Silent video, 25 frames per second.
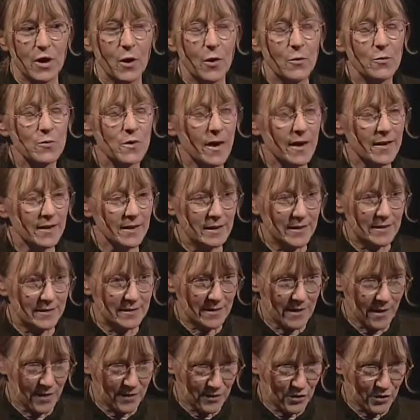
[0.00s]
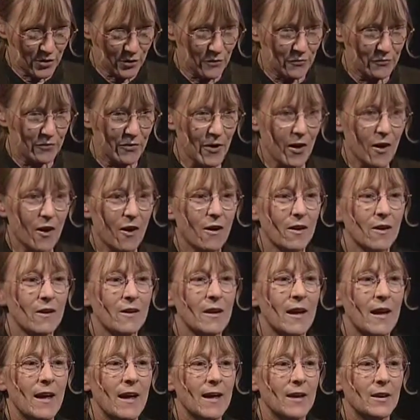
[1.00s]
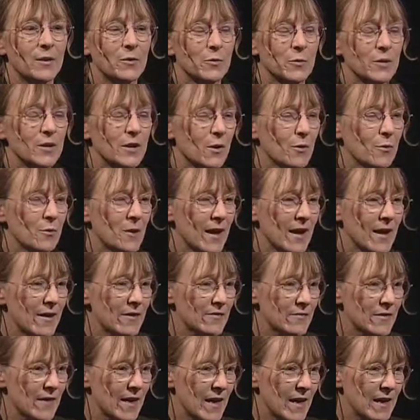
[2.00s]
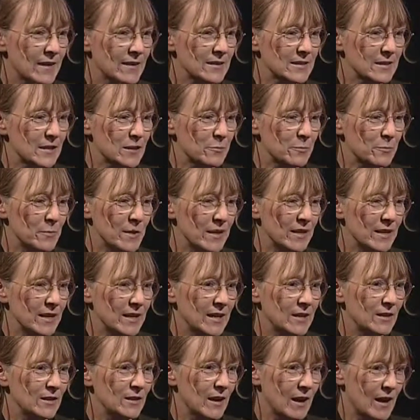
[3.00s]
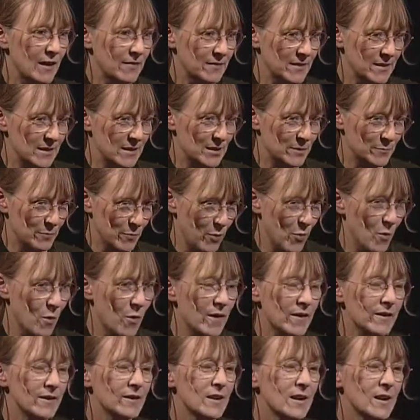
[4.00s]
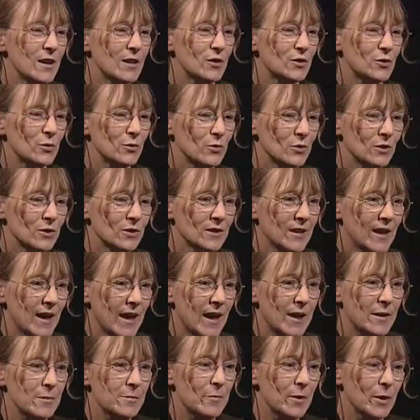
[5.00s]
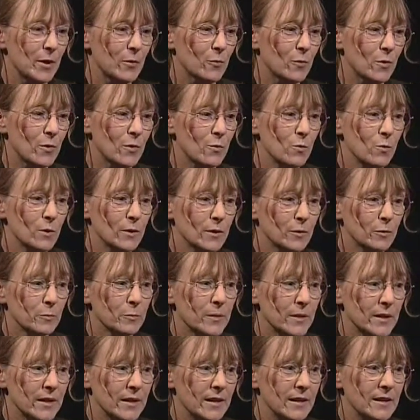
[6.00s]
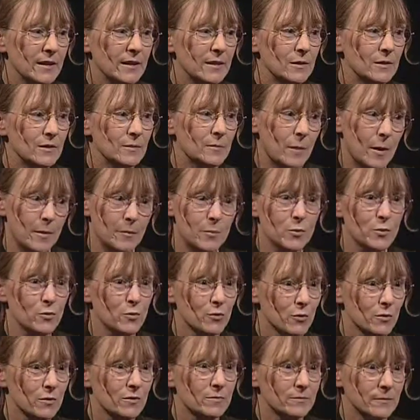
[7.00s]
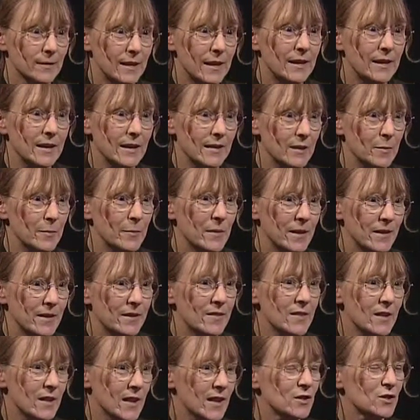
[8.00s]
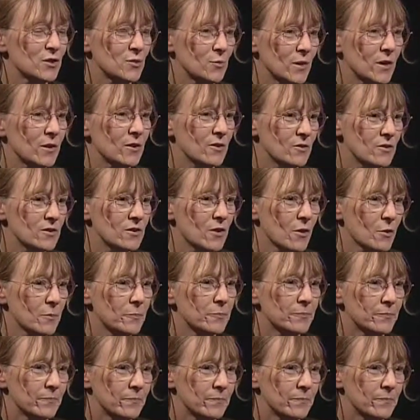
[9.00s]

no, not it, not so far, and we don't have that uh, many at this point to look at, but we will be I'm sure, getting them in in the next week or so.